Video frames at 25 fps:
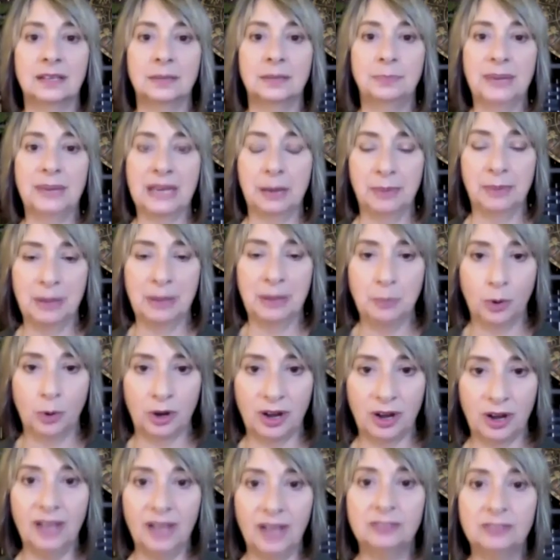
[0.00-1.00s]
becoming more
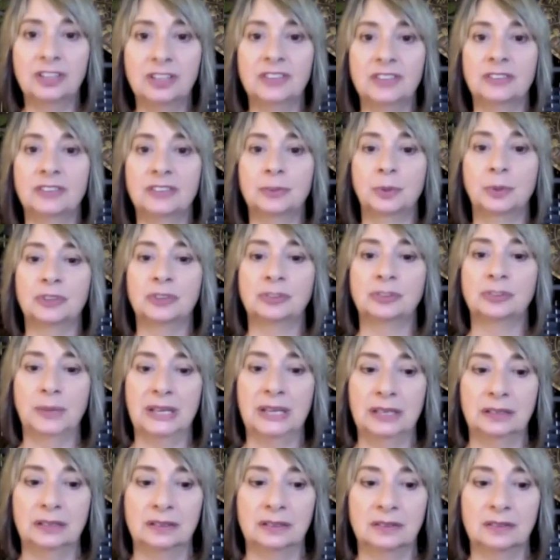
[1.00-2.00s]
conscious, which
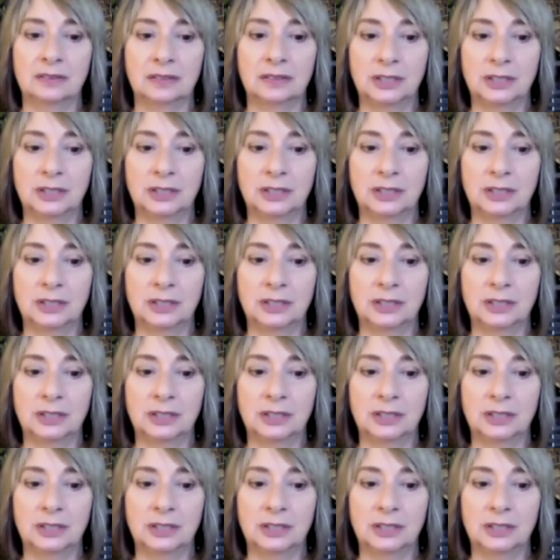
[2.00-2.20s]
means